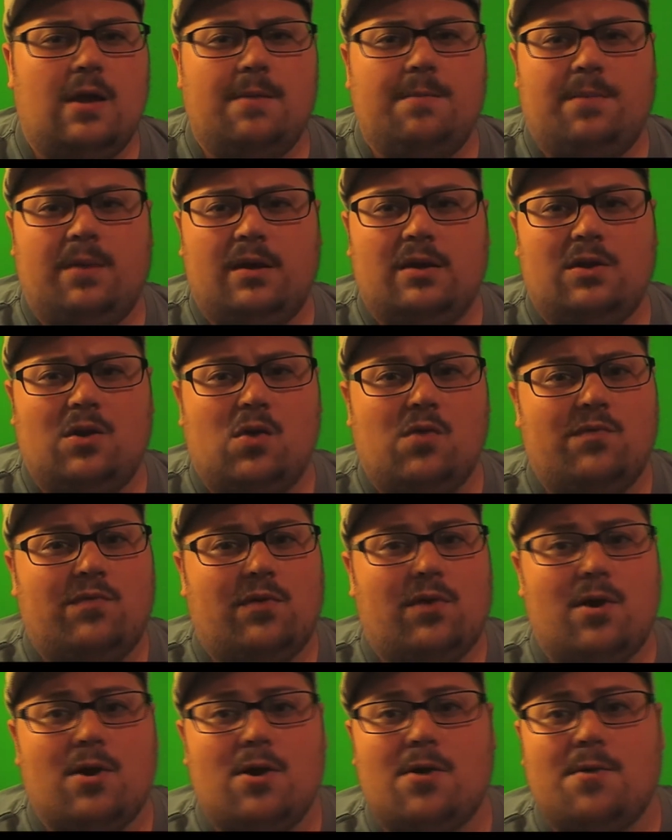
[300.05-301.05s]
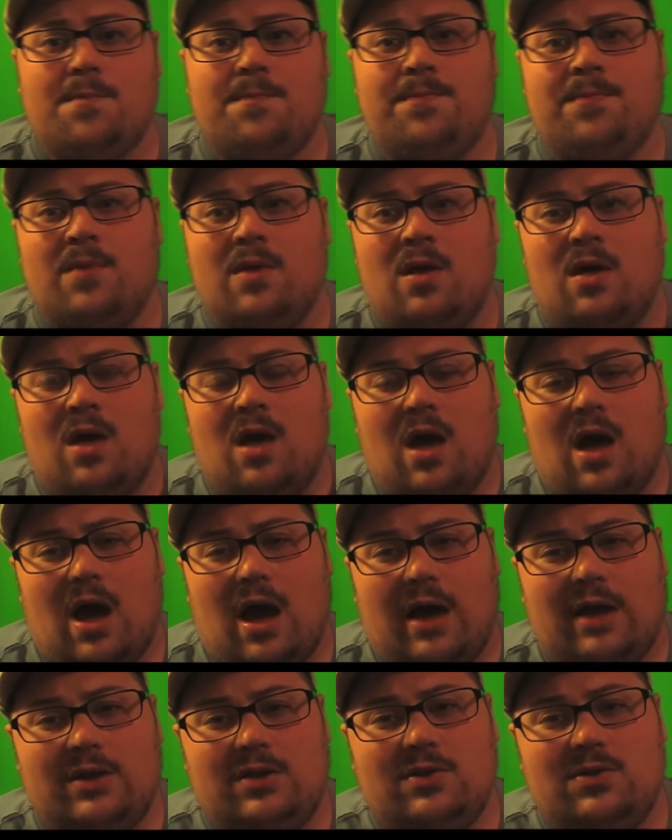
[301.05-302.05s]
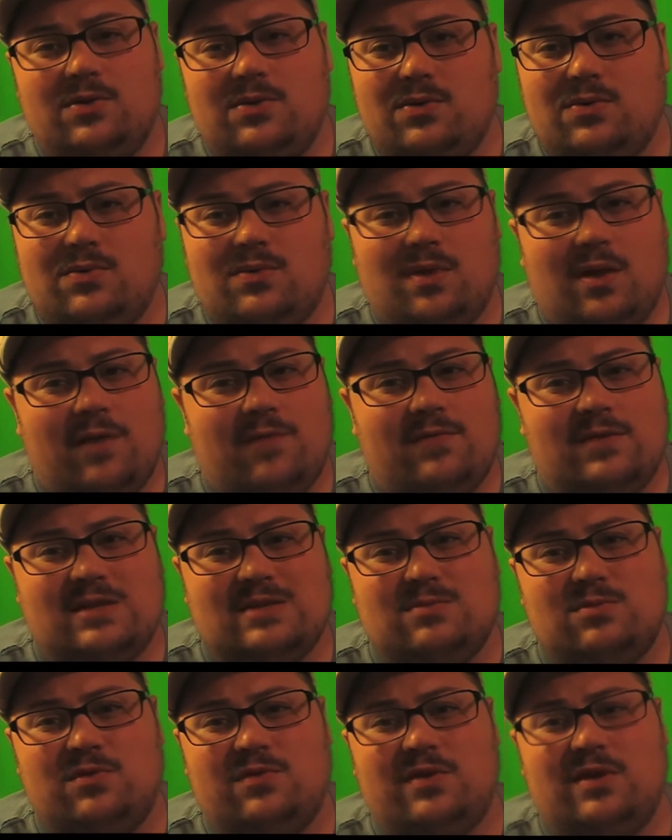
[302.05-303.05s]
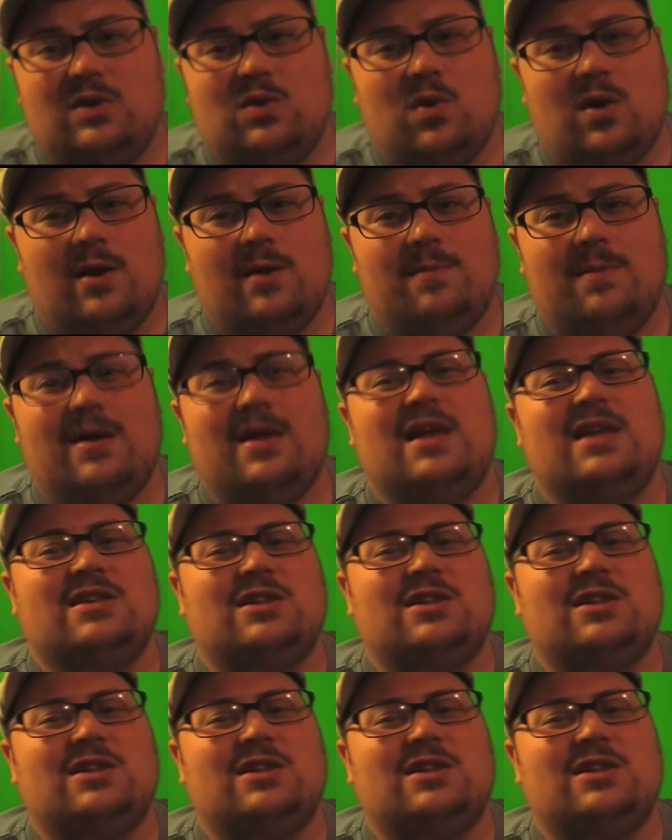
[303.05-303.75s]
But overall, I do love this movie quite a bit.